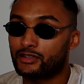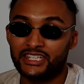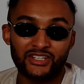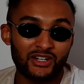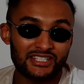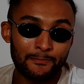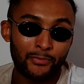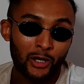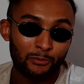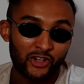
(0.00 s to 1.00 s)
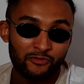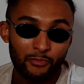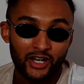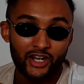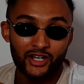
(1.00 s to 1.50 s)
He got his head popped off
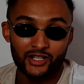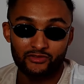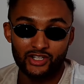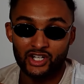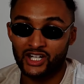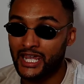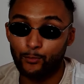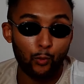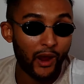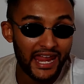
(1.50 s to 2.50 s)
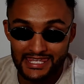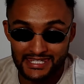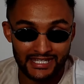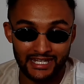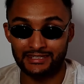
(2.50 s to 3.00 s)
by Hergovic and came
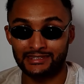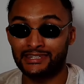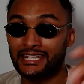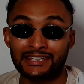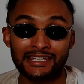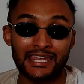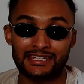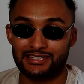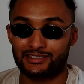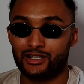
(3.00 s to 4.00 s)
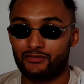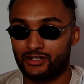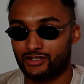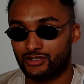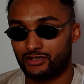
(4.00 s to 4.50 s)
wading in. Didn't get
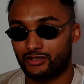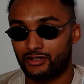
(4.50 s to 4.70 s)
discouraged.